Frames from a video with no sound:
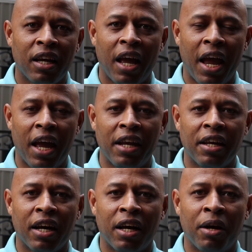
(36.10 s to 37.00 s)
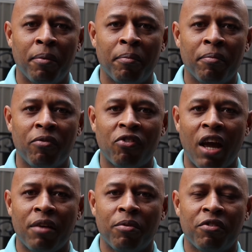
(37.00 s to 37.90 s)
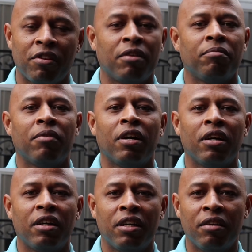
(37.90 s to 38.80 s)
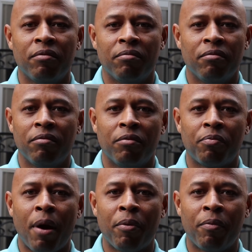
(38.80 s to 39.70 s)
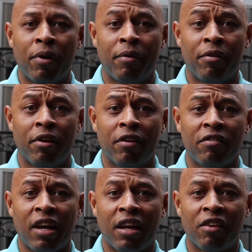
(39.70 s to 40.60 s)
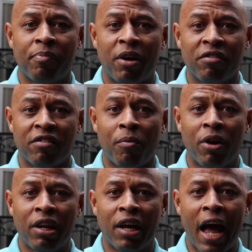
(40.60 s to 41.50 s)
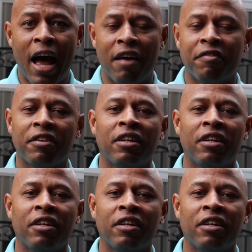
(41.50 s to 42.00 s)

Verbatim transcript: And um, China was a, a, probably one of the second experiences I wanted to have.